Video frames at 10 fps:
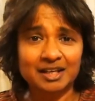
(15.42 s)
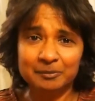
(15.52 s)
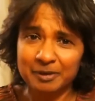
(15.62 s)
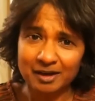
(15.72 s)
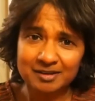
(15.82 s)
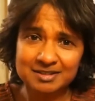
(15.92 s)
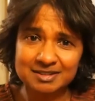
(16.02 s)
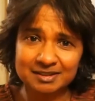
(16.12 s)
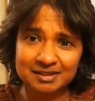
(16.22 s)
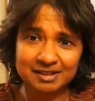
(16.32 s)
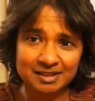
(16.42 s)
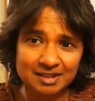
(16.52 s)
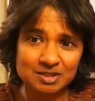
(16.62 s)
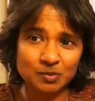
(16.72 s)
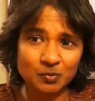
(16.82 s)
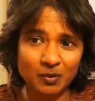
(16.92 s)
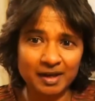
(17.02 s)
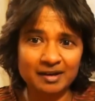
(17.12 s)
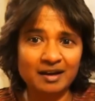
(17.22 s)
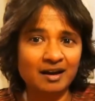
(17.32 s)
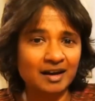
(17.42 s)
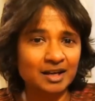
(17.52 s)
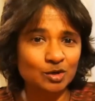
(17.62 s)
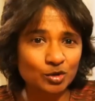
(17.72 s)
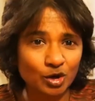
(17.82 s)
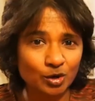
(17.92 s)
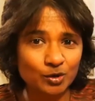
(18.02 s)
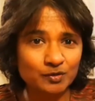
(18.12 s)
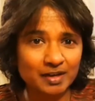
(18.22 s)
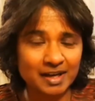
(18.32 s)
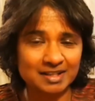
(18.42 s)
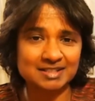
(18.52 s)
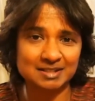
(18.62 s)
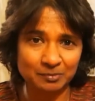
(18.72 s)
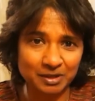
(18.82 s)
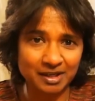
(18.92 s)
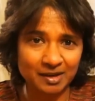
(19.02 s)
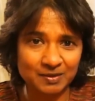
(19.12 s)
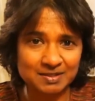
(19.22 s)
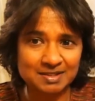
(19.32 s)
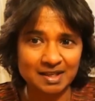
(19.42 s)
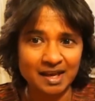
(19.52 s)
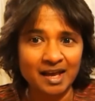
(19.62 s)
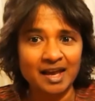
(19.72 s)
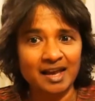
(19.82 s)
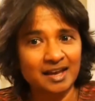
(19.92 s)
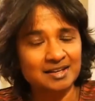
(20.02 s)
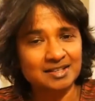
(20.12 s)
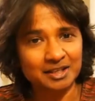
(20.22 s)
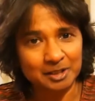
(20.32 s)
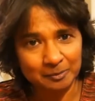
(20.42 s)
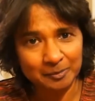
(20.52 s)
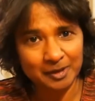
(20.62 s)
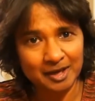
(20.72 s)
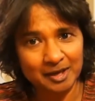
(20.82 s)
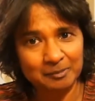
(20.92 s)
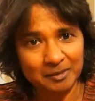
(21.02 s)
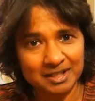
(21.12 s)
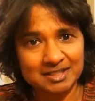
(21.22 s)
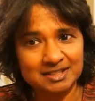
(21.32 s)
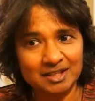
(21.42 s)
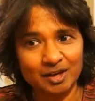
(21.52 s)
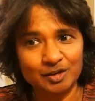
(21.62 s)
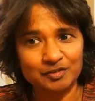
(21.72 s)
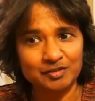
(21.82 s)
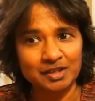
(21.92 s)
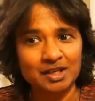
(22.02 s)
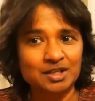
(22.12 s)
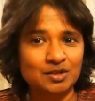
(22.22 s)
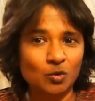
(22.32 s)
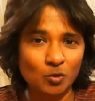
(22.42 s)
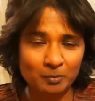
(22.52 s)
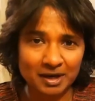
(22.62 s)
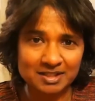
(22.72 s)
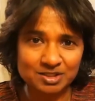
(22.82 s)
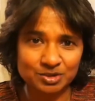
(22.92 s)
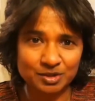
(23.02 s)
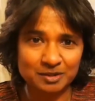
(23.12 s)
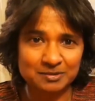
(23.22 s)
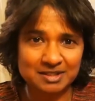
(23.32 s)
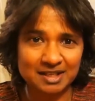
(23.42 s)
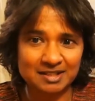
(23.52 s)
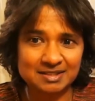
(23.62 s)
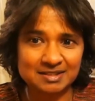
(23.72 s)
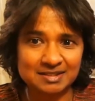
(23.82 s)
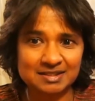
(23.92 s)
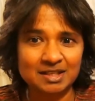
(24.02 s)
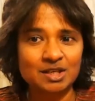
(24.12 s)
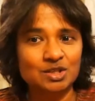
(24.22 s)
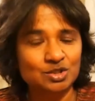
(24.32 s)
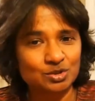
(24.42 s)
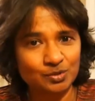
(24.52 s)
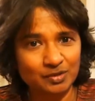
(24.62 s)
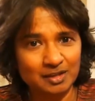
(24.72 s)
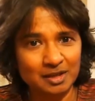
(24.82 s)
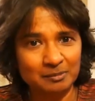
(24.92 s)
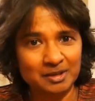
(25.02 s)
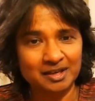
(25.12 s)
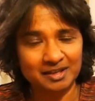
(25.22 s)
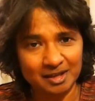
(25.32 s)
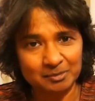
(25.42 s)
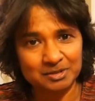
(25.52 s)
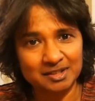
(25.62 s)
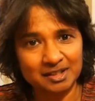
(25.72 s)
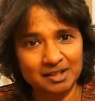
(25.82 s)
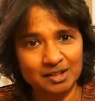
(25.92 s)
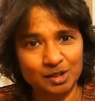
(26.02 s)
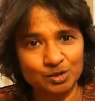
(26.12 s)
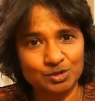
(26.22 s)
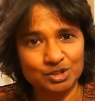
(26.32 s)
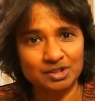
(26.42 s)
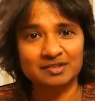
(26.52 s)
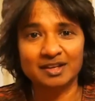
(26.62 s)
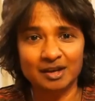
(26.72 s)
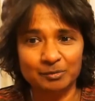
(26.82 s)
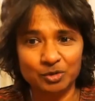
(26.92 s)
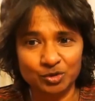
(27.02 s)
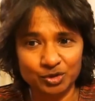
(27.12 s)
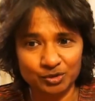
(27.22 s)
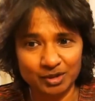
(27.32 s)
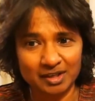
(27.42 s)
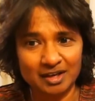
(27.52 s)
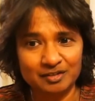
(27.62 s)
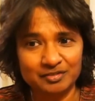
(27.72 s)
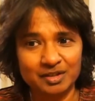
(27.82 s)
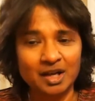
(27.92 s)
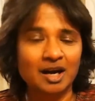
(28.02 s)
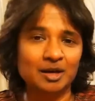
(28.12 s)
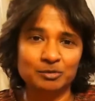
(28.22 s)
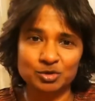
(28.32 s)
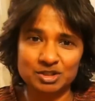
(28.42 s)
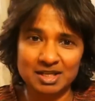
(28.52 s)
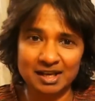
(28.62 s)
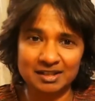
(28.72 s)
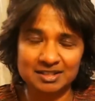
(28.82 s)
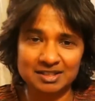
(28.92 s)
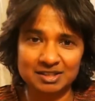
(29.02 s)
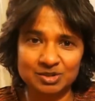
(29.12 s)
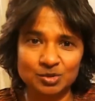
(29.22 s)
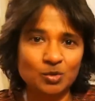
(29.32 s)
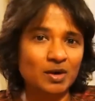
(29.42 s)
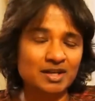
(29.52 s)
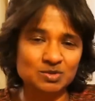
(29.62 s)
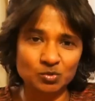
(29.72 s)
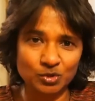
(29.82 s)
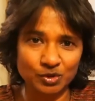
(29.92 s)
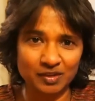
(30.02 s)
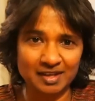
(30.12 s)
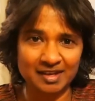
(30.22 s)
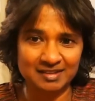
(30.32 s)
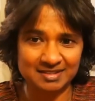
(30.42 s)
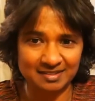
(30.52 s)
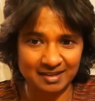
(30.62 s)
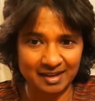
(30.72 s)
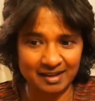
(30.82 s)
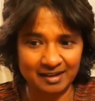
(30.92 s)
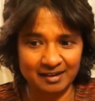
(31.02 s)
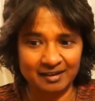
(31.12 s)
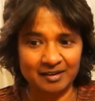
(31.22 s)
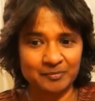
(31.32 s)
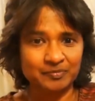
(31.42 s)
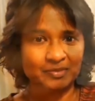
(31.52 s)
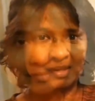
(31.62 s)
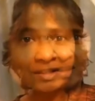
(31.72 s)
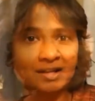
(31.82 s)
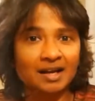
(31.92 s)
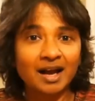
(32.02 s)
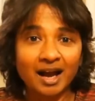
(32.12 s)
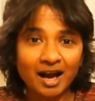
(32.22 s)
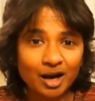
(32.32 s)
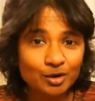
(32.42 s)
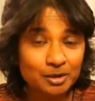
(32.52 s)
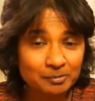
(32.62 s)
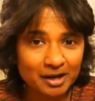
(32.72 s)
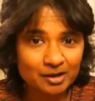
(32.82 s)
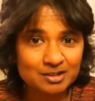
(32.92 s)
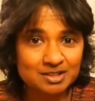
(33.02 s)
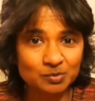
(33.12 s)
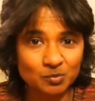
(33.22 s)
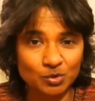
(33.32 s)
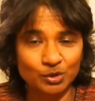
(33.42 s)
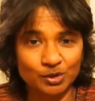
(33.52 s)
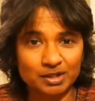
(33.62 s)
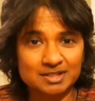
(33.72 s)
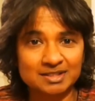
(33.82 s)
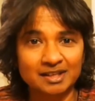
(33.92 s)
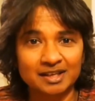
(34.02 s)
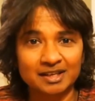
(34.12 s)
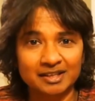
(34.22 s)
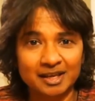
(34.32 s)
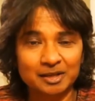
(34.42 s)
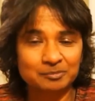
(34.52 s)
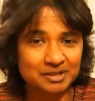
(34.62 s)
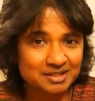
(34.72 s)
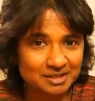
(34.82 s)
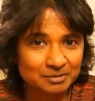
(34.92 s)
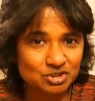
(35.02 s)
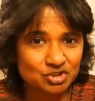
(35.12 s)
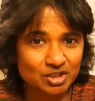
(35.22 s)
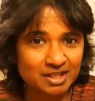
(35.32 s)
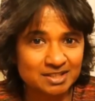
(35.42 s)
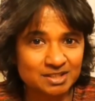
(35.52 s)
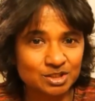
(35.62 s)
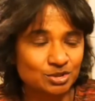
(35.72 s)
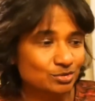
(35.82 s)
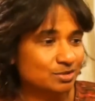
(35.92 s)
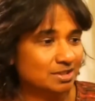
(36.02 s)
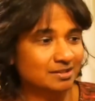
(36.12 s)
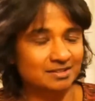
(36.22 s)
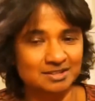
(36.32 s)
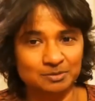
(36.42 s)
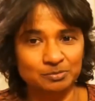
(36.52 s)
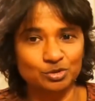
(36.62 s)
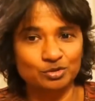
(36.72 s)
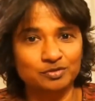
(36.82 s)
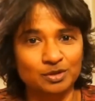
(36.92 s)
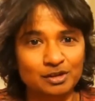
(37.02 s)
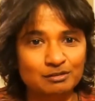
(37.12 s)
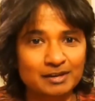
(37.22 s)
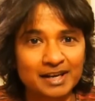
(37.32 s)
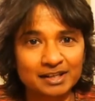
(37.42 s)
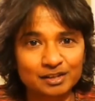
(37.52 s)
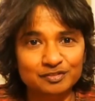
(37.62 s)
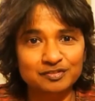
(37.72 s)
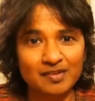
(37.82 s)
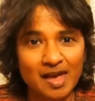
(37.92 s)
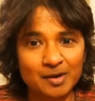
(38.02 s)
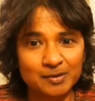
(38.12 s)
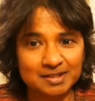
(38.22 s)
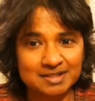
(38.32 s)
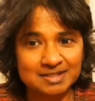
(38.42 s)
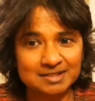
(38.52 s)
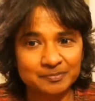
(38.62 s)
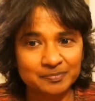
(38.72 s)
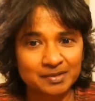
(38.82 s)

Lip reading: Comparison is when I look over at someone else and I compare myself or my circumstances to them and come to the conclusion that I'm not good enough, I'm not talented or as worthy as they are. How comparison works can be demonstrated using this beautiful array of flowers.